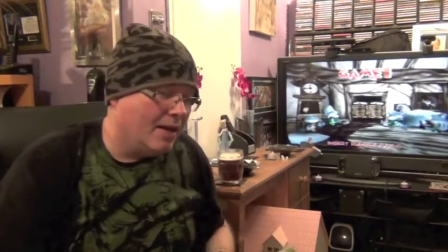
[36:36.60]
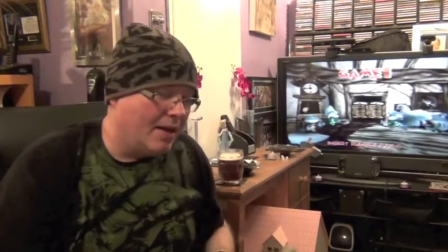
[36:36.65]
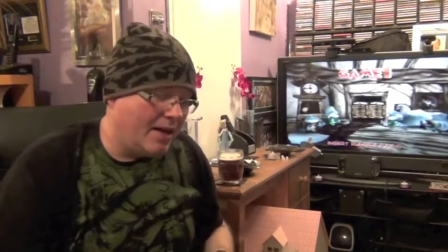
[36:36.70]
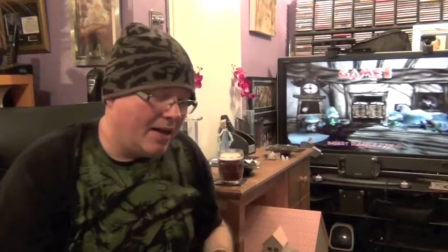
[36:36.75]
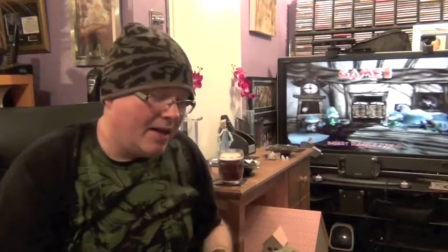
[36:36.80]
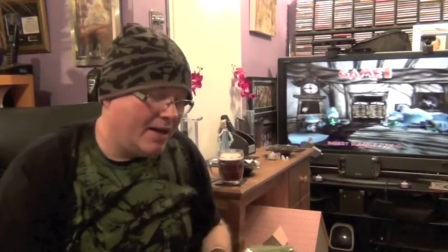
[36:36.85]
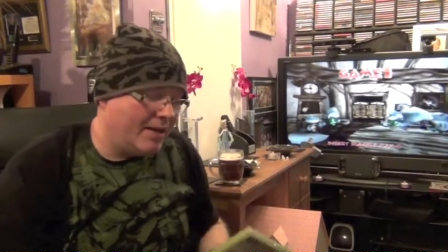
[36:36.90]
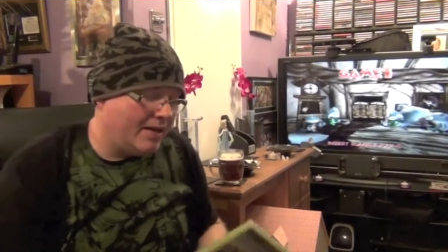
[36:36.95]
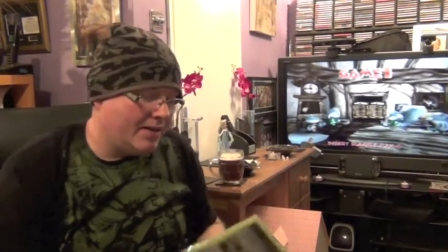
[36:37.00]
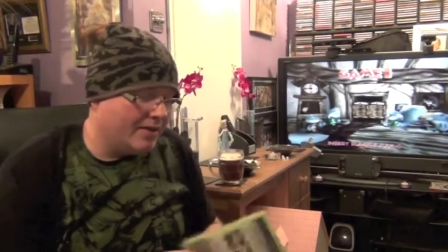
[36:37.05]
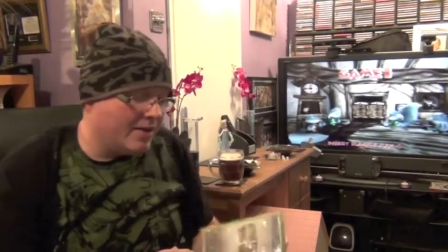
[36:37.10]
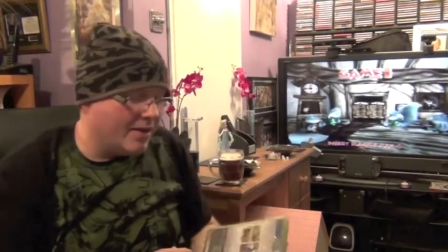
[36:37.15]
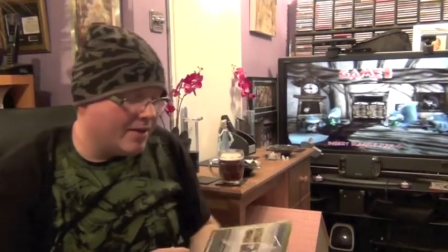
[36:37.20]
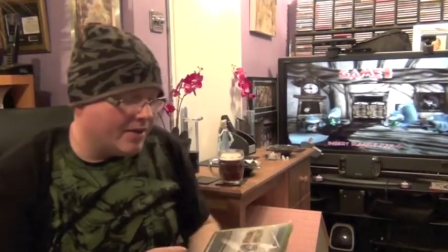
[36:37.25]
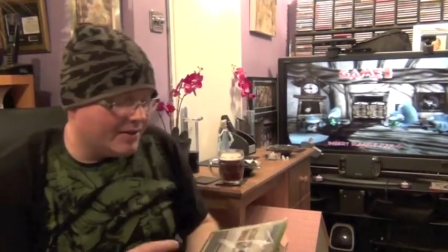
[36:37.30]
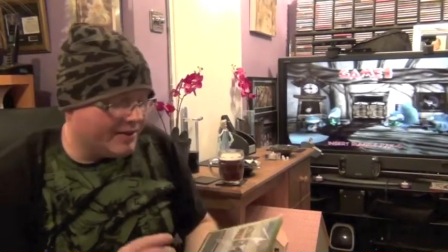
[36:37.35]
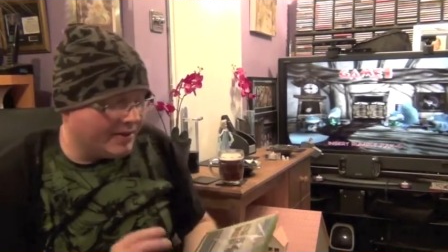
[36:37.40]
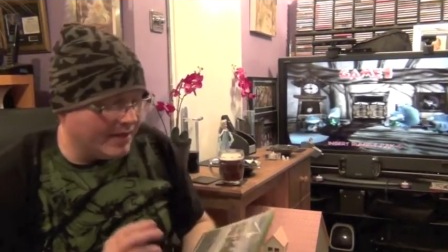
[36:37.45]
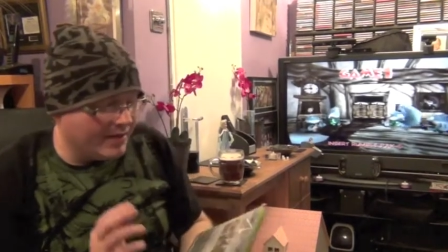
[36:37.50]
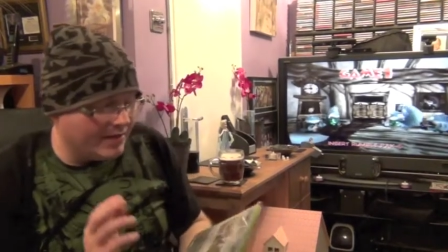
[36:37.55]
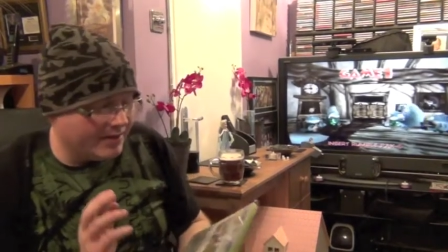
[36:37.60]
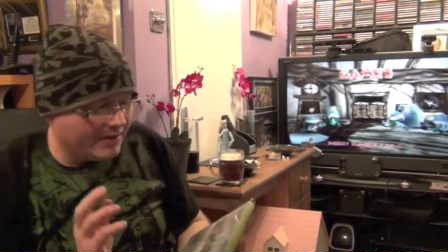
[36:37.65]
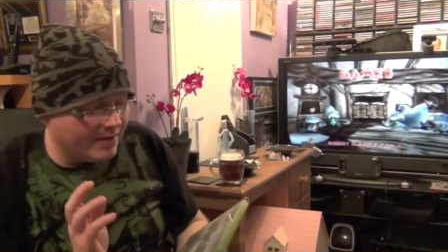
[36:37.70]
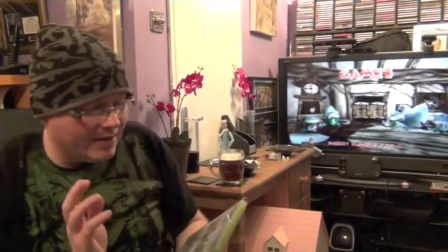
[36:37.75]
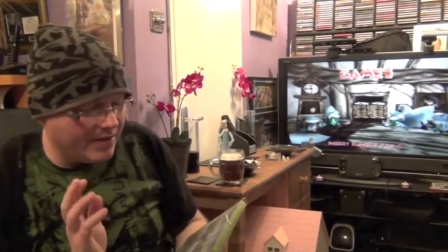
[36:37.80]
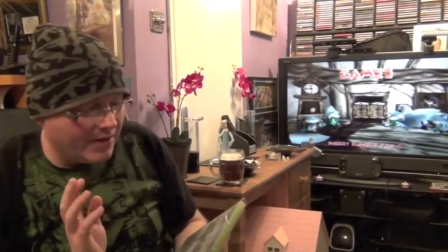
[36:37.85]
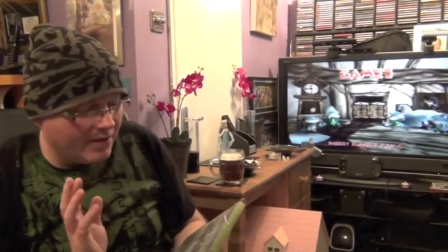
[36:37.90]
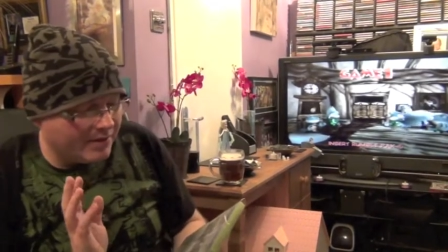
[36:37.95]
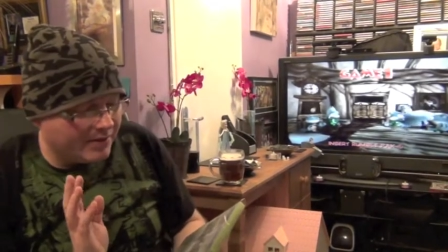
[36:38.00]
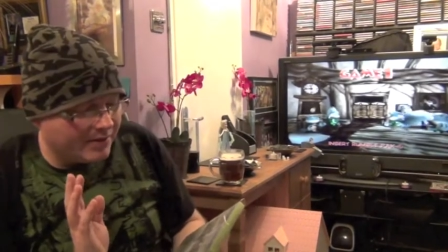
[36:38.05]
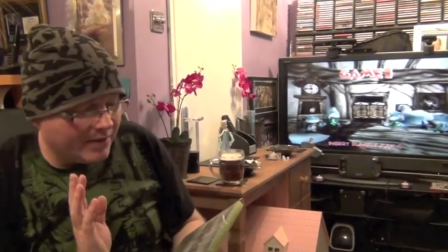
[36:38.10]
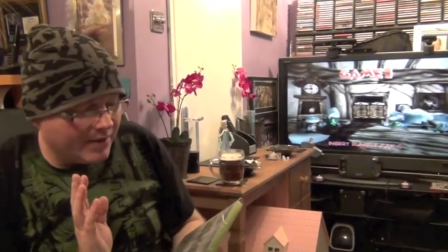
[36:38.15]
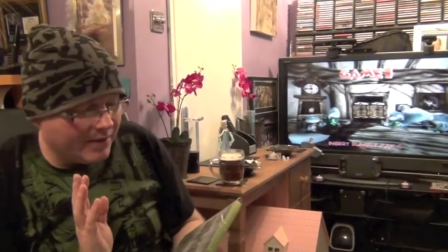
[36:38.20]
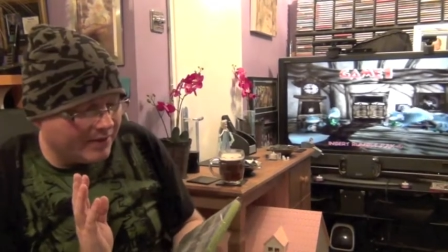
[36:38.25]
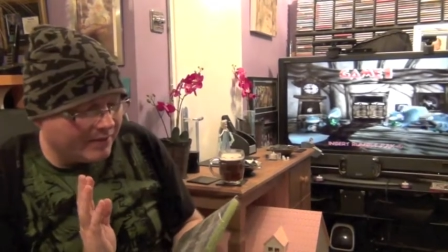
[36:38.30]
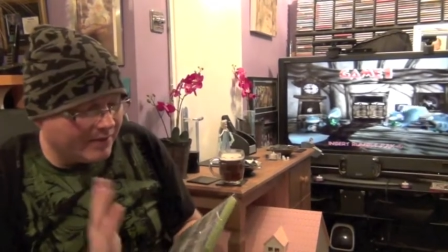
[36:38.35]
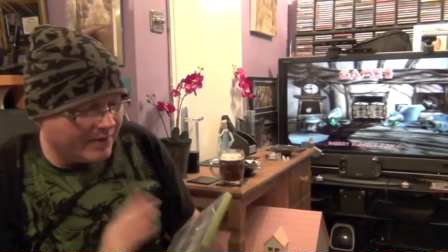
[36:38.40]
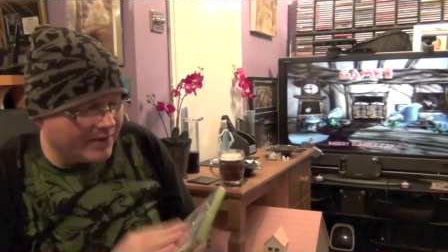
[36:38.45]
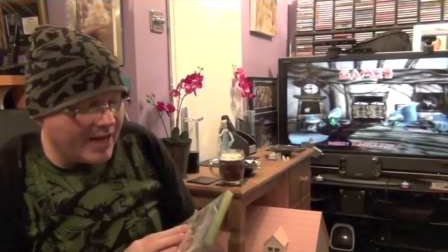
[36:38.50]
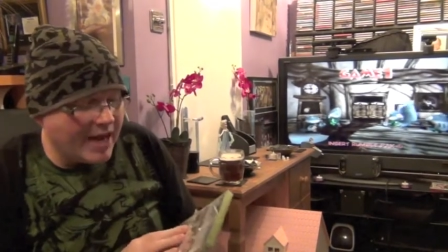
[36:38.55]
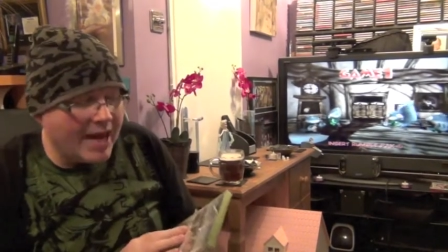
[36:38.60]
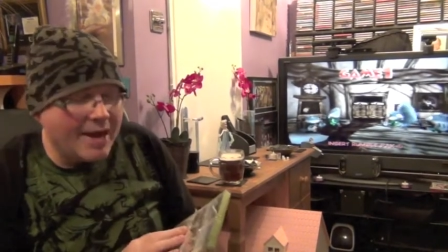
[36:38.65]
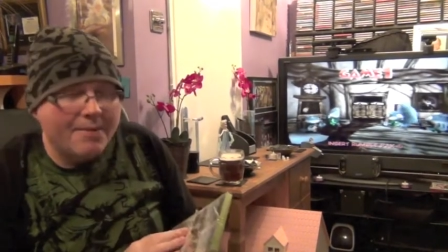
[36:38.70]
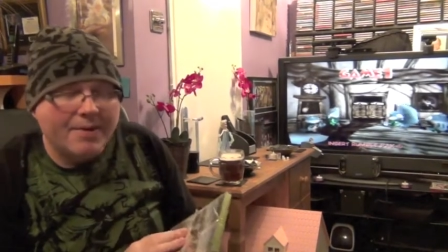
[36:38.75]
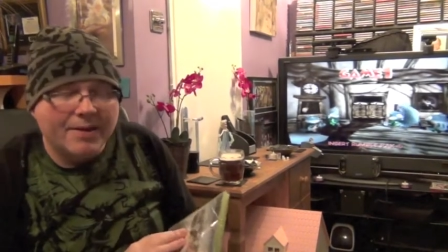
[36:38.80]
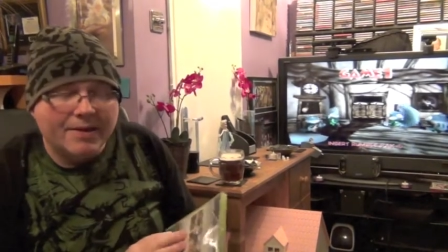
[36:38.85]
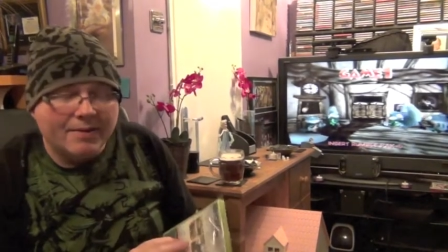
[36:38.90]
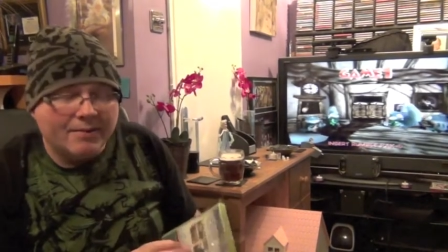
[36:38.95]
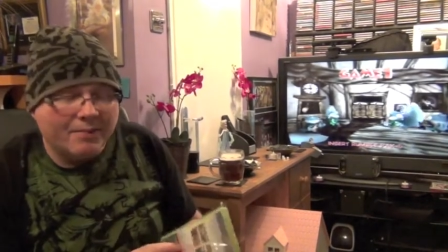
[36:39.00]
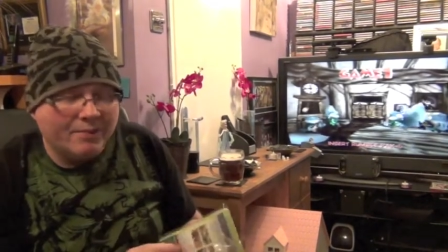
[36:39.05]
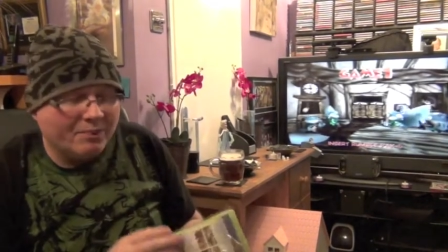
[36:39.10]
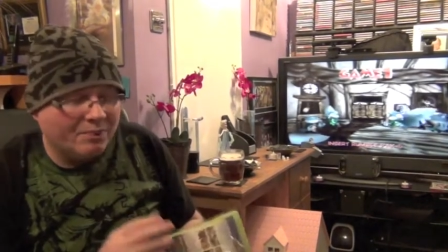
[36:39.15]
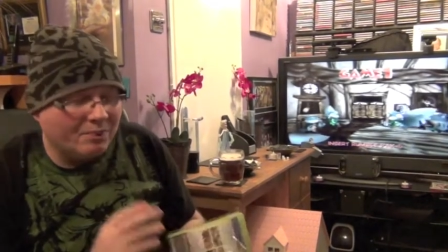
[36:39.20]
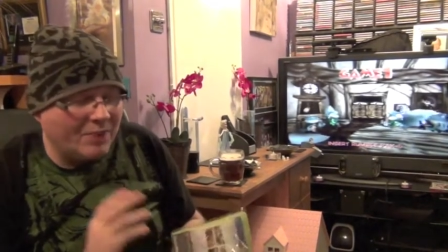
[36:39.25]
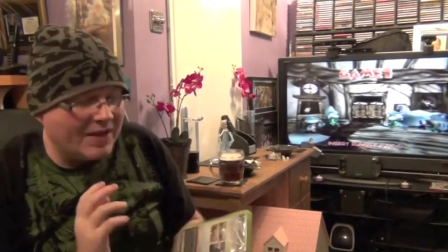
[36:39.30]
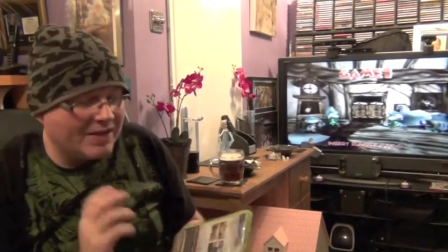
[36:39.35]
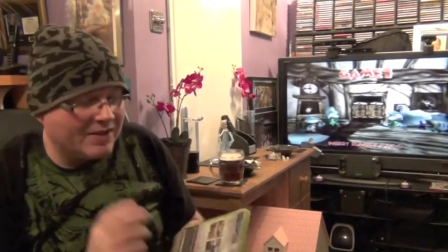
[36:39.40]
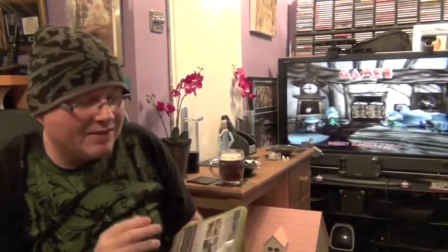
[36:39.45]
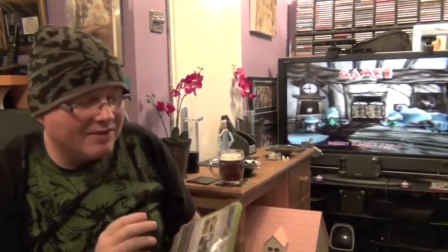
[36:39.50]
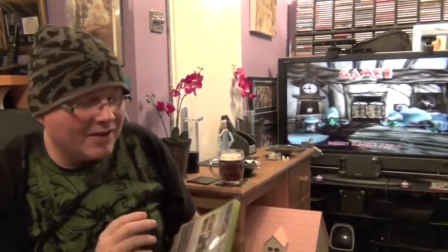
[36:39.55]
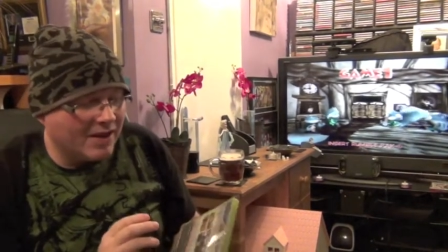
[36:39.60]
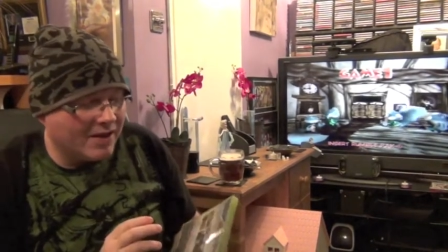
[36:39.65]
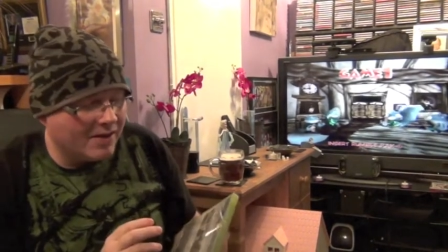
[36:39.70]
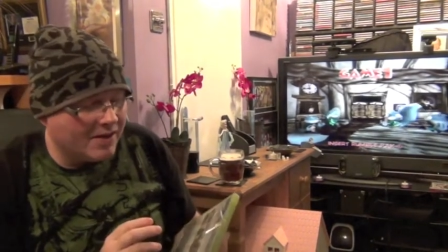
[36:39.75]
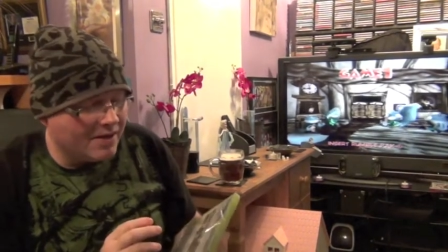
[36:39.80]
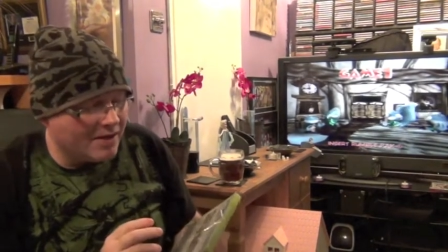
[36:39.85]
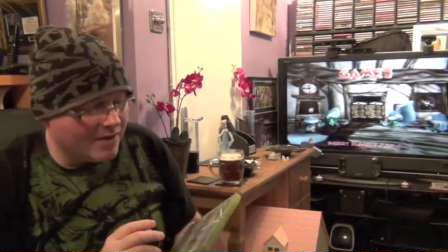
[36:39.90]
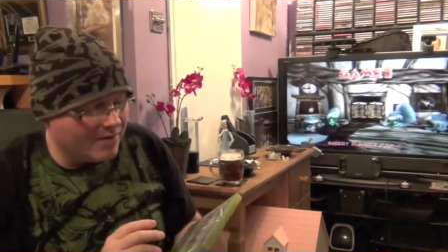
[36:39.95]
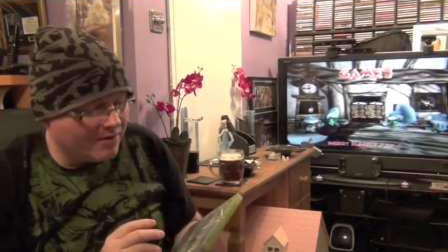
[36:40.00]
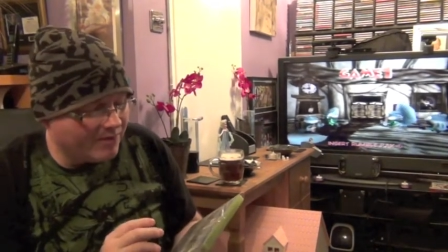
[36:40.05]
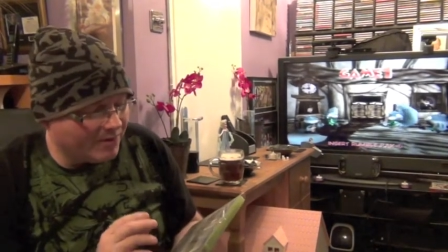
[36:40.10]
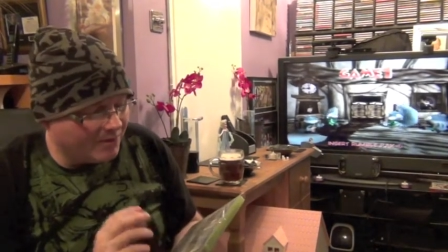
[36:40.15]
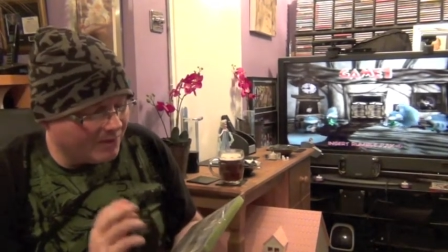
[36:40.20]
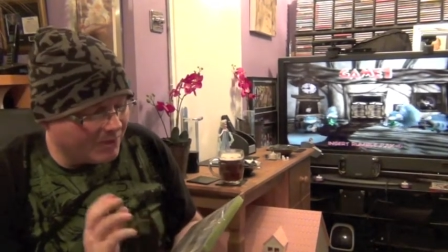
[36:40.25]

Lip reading: And it's like I said, it's a game in the best, in